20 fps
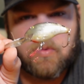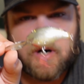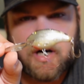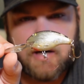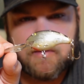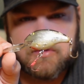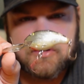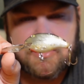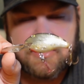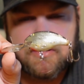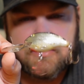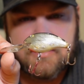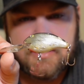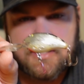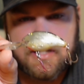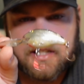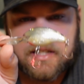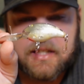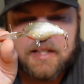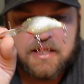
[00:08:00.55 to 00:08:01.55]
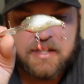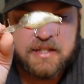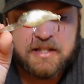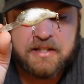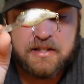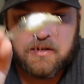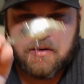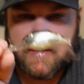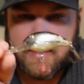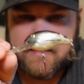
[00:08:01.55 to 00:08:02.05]
wobble to it.
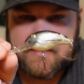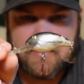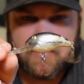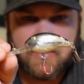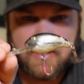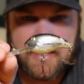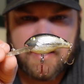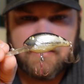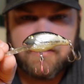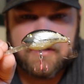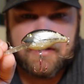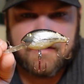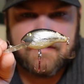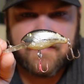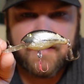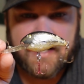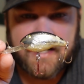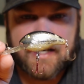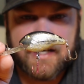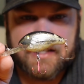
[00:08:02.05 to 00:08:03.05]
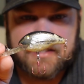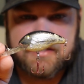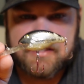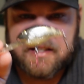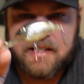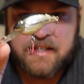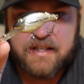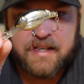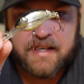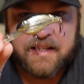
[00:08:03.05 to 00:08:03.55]
You don't have to work it really fast,
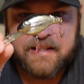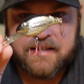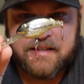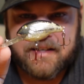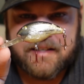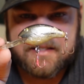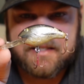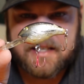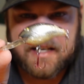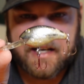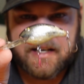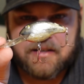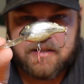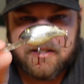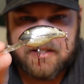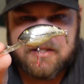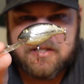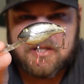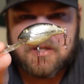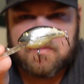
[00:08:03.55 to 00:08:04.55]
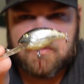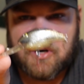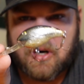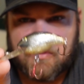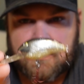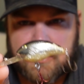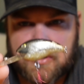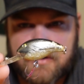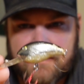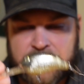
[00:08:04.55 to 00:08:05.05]
and it's got a good
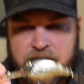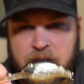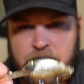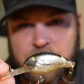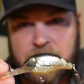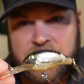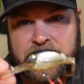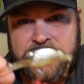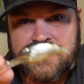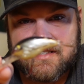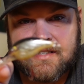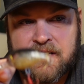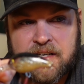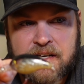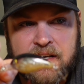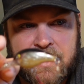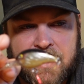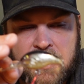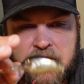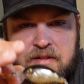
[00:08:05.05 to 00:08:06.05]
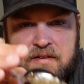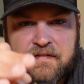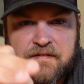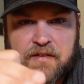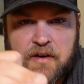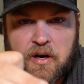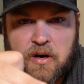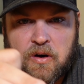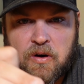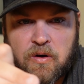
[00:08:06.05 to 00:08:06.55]
small profile, because in the
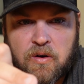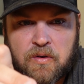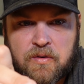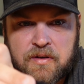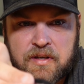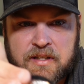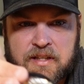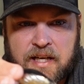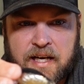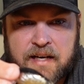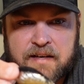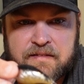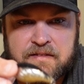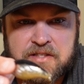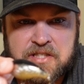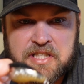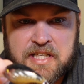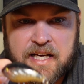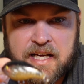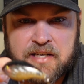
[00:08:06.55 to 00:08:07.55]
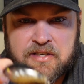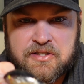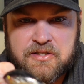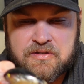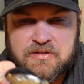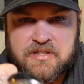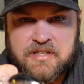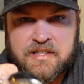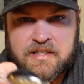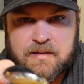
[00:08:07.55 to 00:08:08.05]
fall, a lot of the shad that
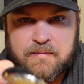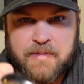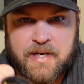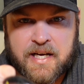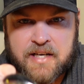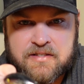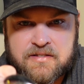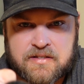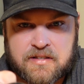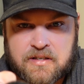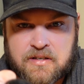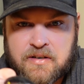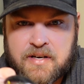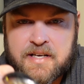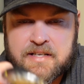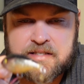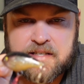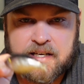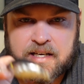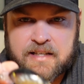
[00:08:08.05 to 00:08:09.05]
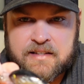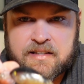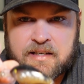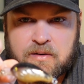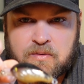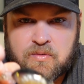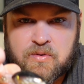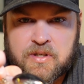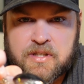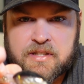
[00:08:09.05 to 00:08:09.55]
you'll see in the backs of the creeks, they got
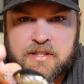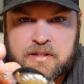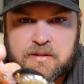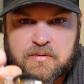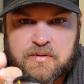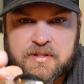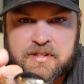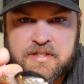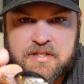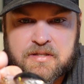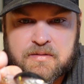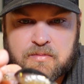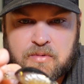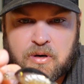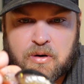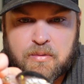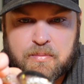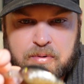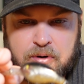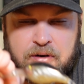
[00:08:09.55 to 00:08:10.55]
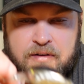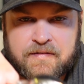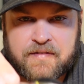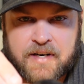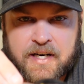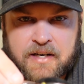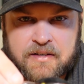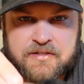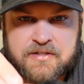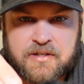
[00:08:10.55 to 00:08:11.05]
that really, really small
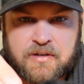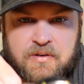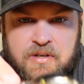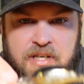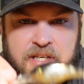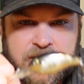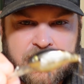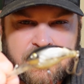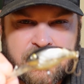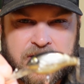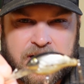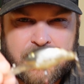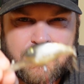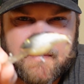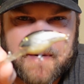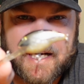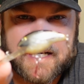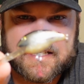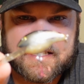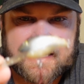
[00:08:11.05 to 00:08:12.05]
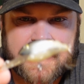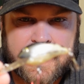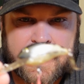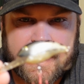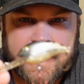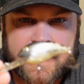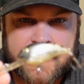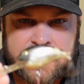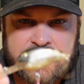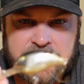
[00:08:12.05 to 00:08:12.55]
profile. So you're trying to match the
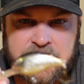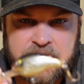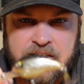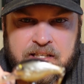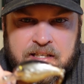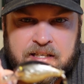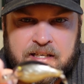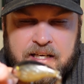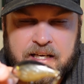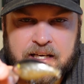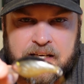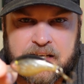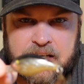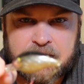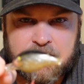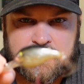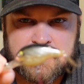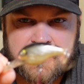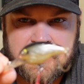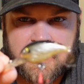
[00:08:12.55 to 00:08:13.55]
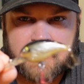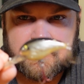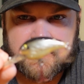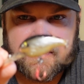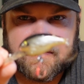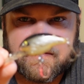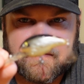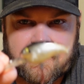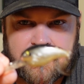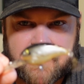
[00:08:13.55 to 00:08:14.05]
hatch and give them
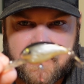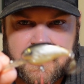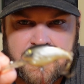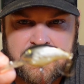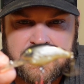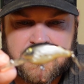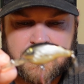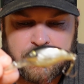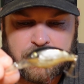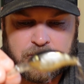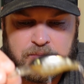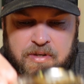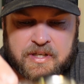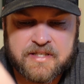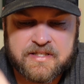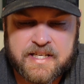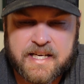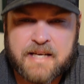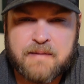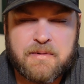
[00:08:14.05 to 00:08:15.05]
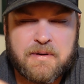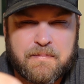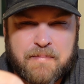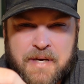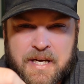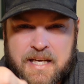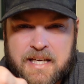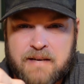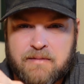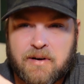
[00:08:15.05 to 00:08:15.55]
something very similar, because they can be
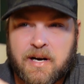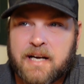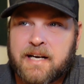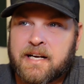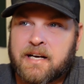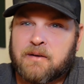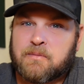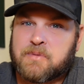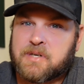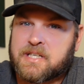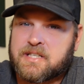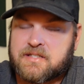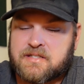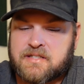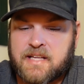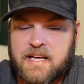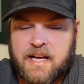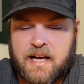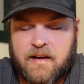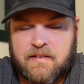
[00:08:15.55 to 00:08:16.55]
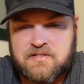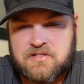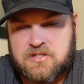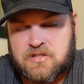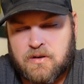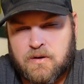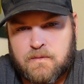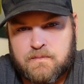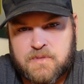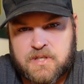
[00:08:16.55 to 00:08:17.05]
picky right now because they have
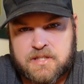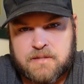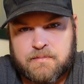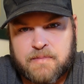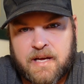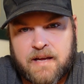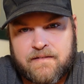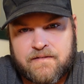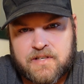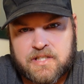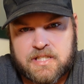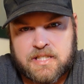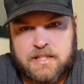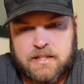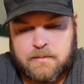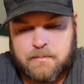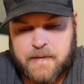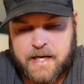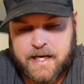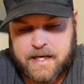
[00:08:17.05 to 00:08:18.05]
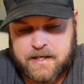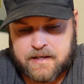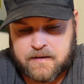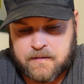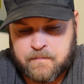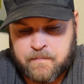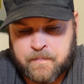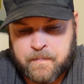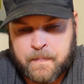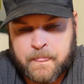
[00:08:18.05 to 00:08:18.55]
so much bait fish in the
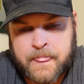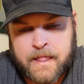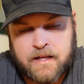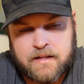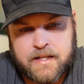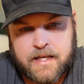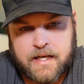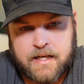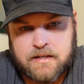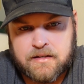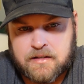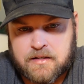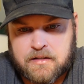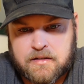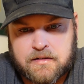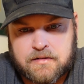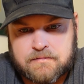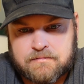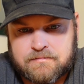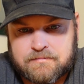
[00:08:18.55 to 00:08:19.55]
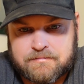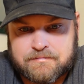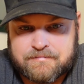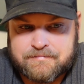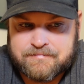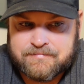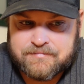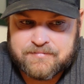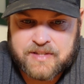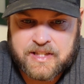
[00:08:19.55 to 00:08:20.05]
back that
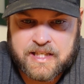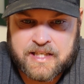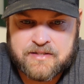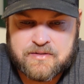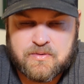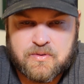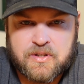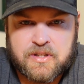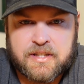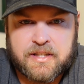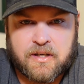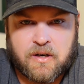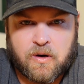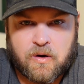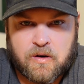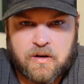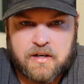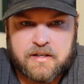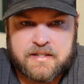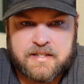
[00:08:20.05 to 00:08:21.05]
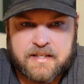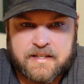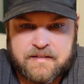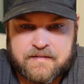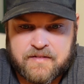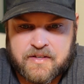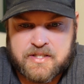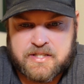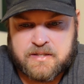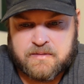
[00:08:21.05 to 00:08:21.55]
it's really hard to
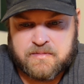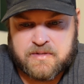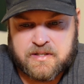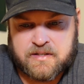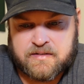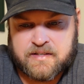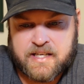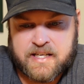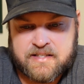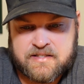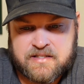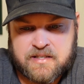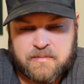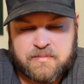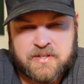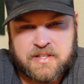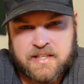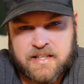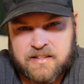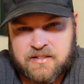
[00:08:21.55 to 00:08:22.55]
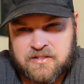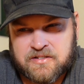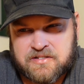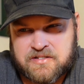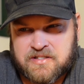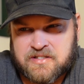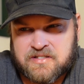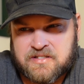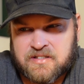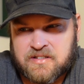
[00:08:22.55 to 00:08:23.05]
convince them to get something that
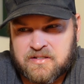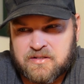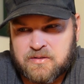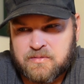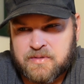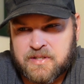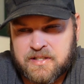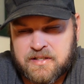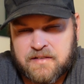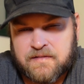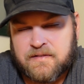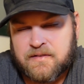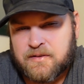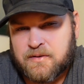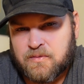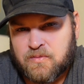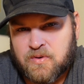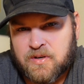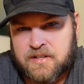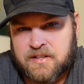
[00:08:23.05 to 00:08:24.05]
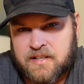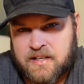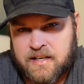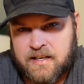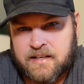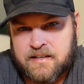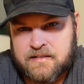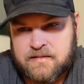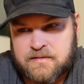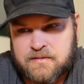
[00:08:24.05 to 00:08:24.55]
looks just a little bit different than what
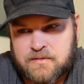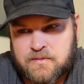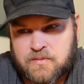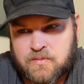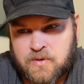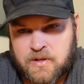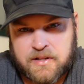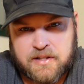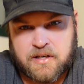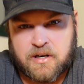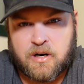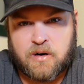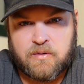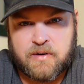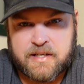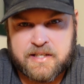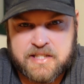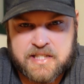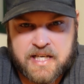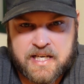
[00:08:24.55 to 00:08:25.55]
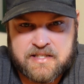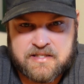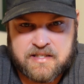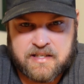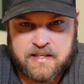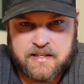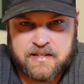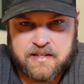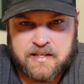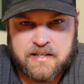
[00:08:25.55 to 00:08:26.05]
they're already
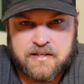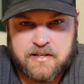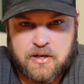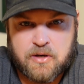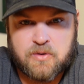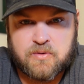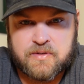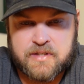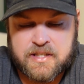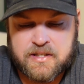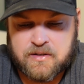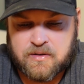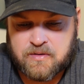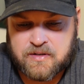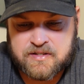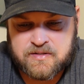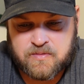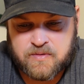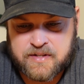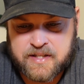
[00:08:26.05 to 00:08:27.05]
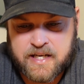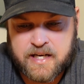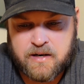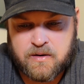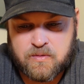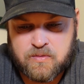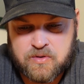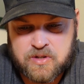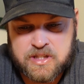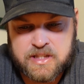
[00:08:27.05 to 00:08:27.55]
chasing and honed in on. Because when they
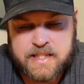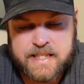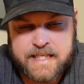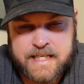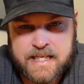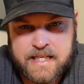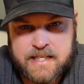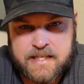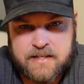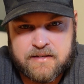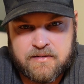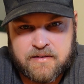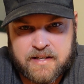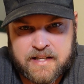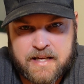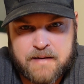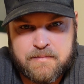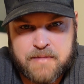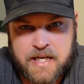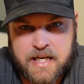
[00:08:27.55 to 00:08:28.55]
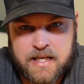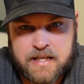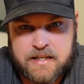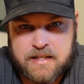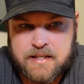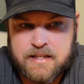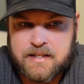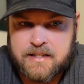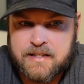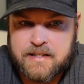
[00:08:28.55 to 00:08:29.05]
are really keyed in on that
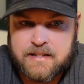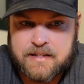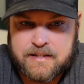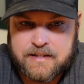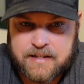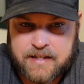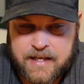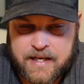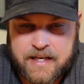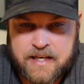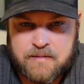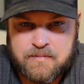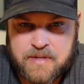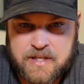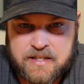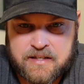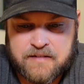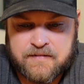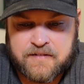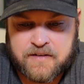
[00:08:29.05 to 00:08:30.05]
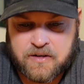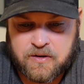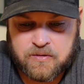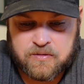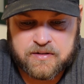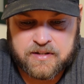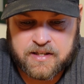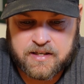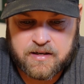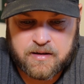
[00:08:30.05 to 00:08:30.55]
bait, it can be
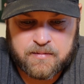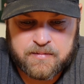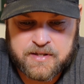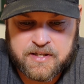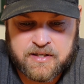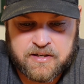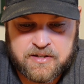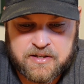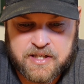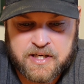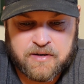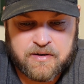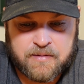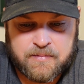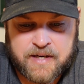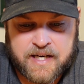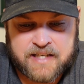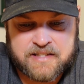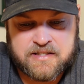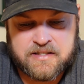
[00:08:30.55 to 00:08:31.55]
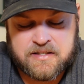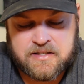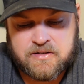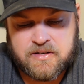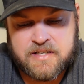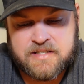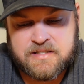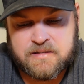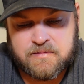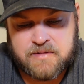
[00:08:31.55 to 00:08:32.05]
difficult. And you know, you go in the backs of these
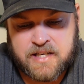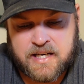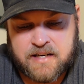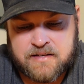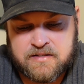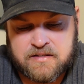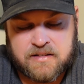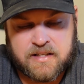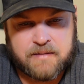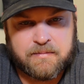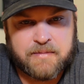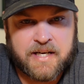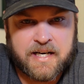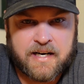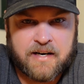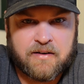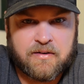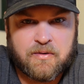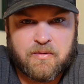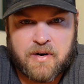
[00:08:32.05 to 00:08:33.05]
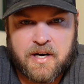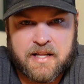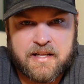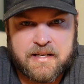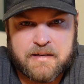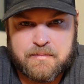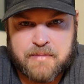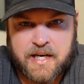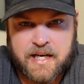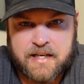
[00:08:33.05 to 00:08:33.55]
creeks sometimes, you're like, man, I don't know why they
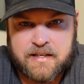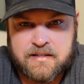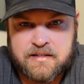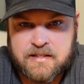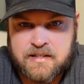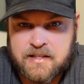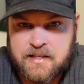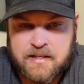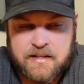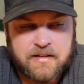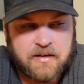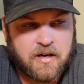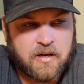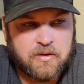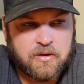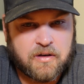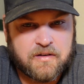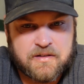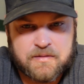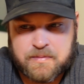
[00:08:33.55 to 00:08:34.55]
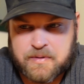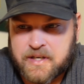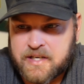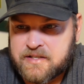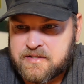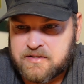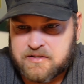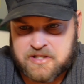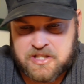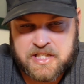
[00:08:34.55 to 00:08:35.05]
ain't biting. They're all over the
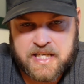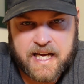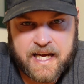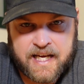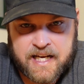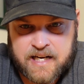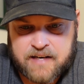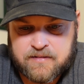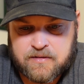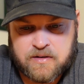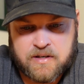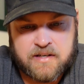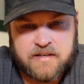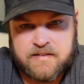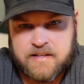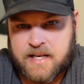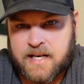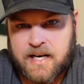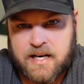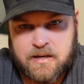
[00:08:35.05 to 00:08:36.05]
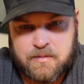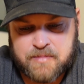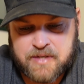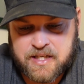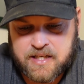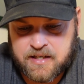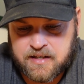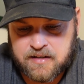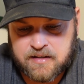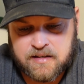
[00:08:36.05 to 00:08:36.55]
place. There's shad everywhere. They ought to
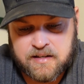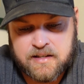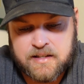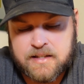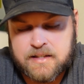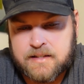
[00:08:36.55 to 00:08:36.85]
be here.